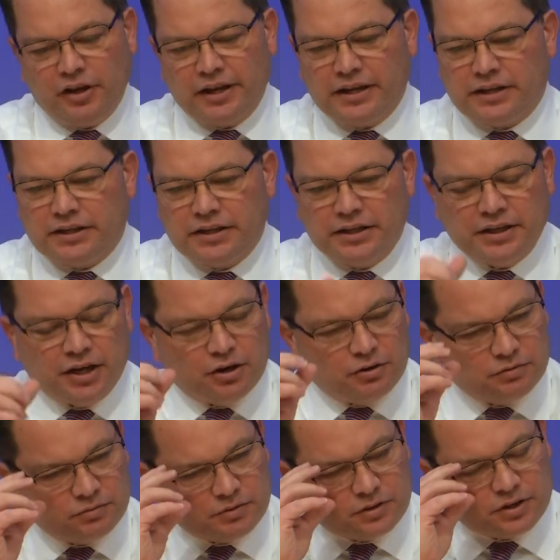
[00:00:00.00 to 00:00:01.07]
like, you know,
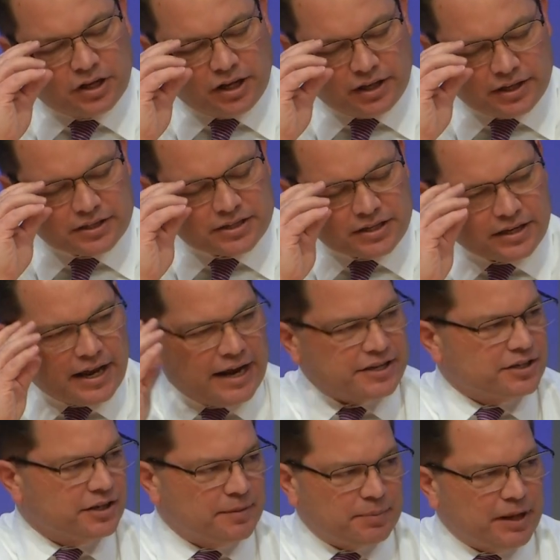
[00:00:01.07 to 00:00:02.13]
clearly this is a
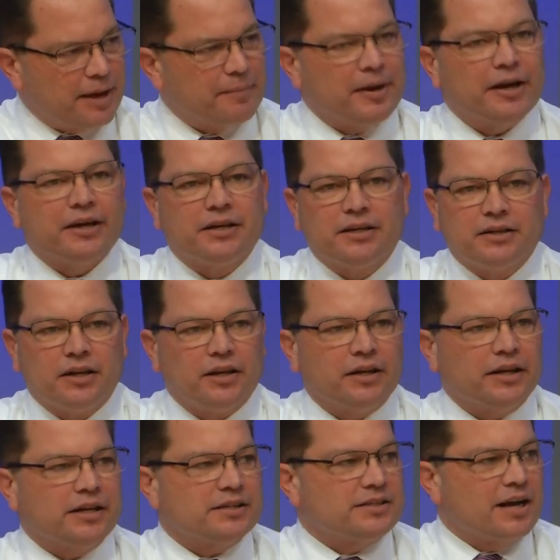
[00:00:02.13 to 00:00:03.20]
national epidemic.
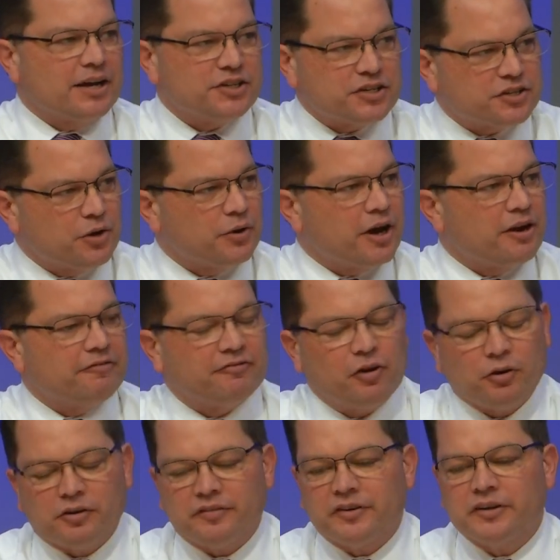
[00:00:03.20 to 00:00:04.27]
Clearly it's not just going on in
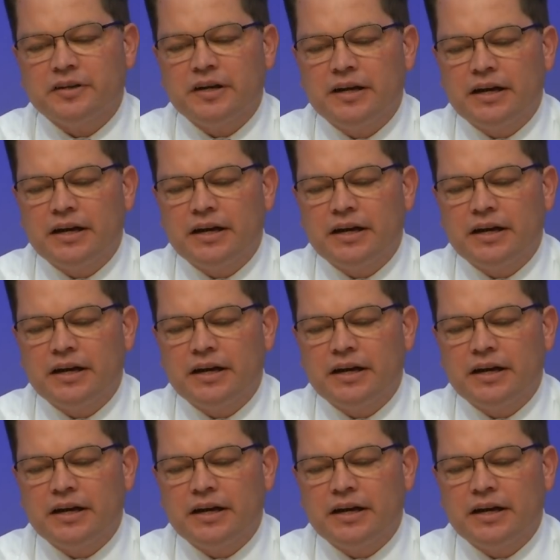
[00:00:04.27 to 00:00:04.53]
Fall River.